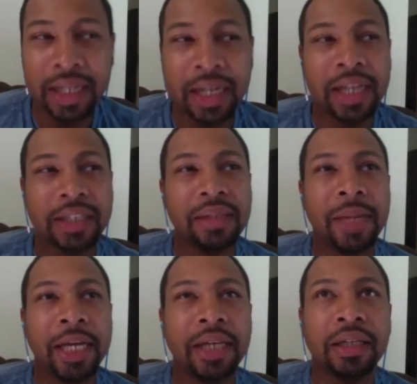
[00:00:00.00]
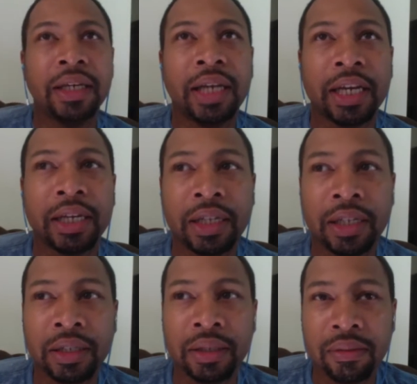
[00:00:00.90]
and that's the main thing. Like,
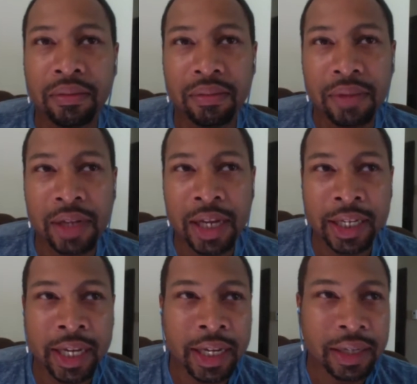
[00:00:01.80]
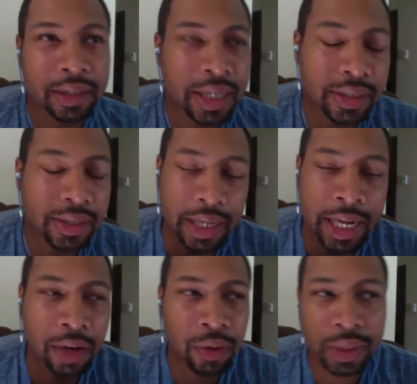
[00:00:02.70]
uh, I got not so
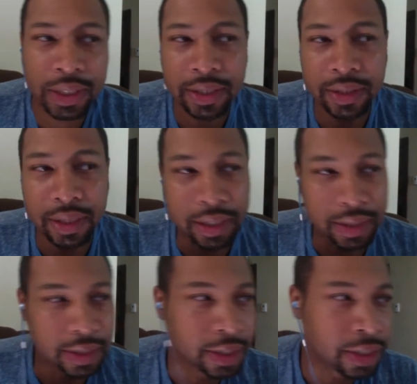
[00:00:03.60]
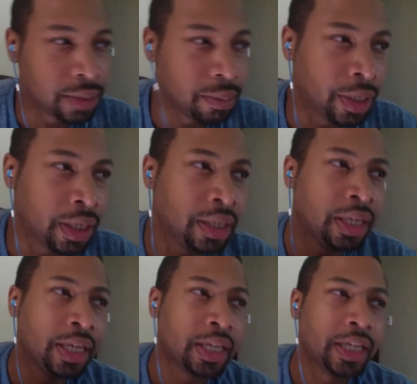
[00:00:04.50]
I don't want to say solicited, but
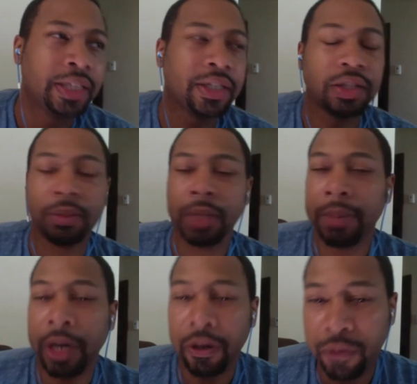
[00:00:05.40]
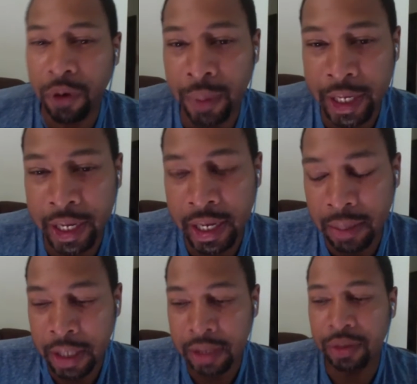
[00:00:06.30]
they talked to me about 401k
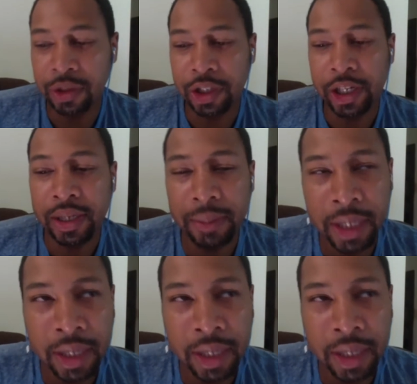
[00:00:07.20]
in my old job,